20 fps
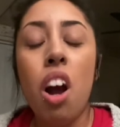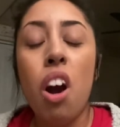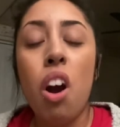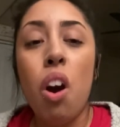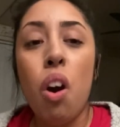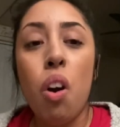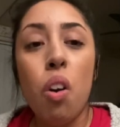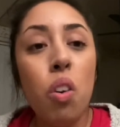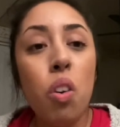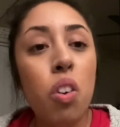
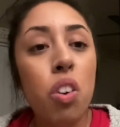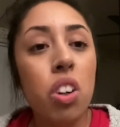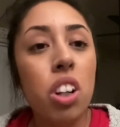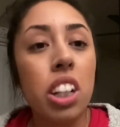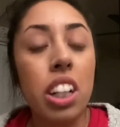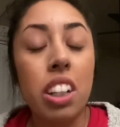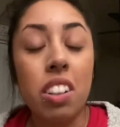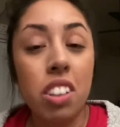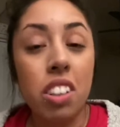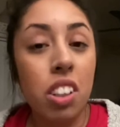or I'm
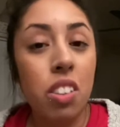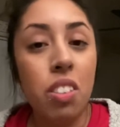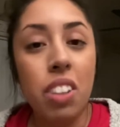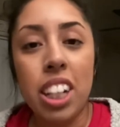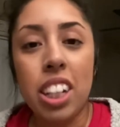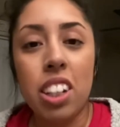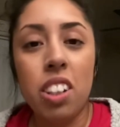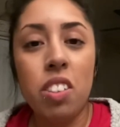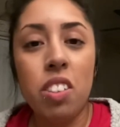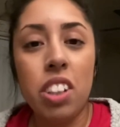gonna wake
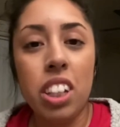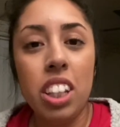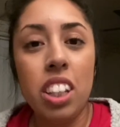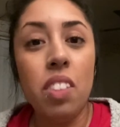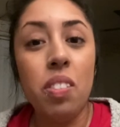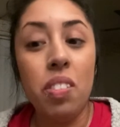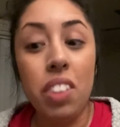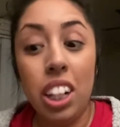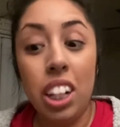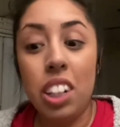up with a
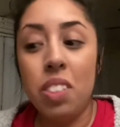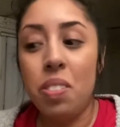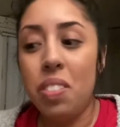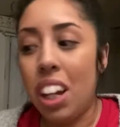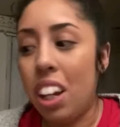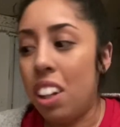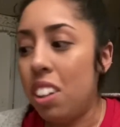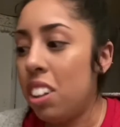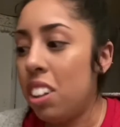bloody mouth